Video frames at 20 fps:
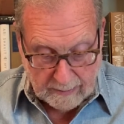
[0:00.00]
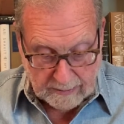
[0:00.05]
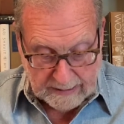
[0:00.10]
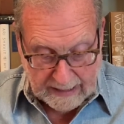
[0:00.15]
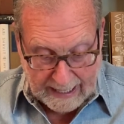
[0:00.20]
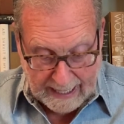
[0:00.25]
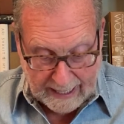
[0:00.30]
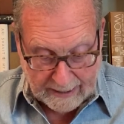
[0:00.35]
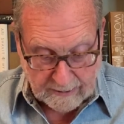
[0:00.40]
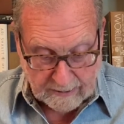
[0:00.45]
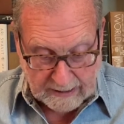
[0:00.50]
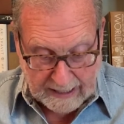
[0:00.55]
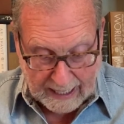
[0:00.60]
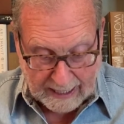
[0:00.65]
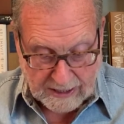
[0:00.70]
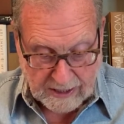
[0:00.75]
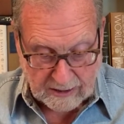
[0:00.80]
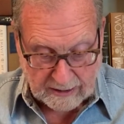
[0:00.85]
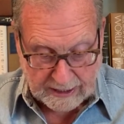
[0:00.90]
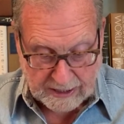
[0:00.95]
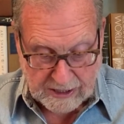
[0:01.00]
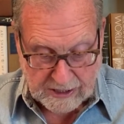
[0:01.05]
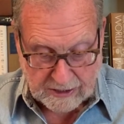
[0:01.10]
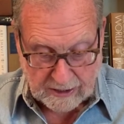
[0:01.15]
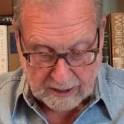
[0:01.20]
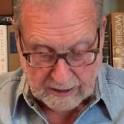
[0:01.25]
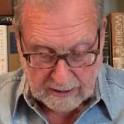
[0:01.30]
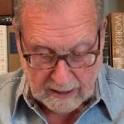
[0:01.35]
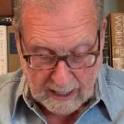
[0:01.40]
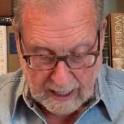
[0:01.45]
able to handle
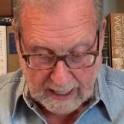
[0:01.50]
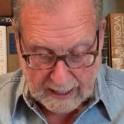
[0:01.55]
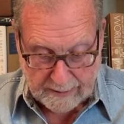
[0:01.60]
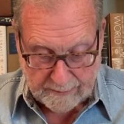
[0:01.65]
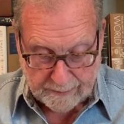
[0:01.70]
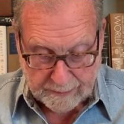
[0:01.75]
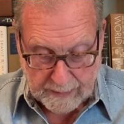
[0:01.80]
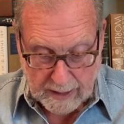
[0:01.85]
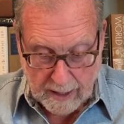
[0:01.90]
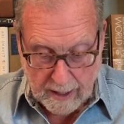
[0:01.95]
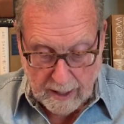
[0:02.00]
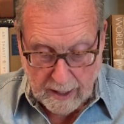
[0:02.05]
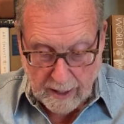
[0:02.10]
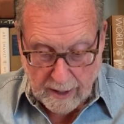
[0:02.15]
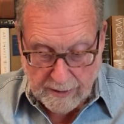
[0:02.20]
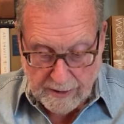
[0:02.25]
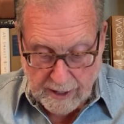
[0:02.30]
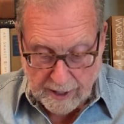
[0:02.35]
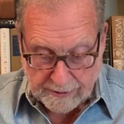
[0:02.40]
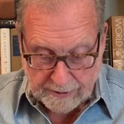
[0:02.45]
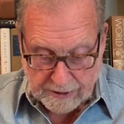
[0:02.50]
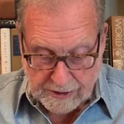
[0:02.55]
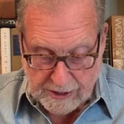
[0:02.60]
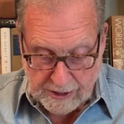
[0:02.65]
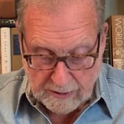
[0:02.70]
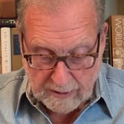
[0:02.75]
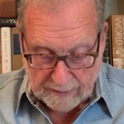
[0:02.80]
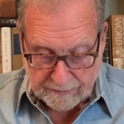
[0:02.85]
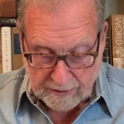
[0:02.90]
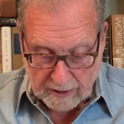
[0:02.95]
cancellations online. The other
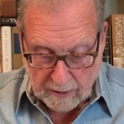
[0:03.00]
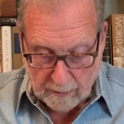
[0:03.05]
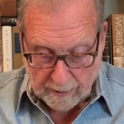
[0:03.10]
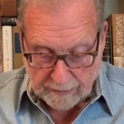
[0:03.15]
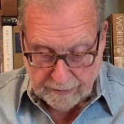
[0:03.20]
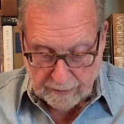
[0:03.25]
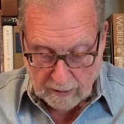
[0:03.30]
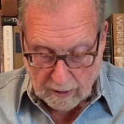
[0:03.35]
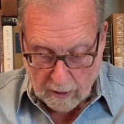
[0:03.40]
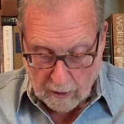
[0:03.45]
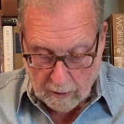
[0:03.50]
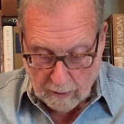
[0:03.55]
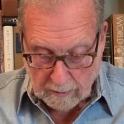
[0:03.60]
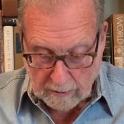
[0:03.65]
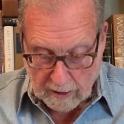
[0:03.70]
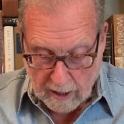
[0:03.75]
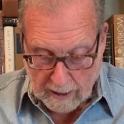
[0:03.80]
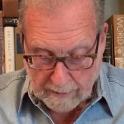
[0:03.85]
2, after going through a whole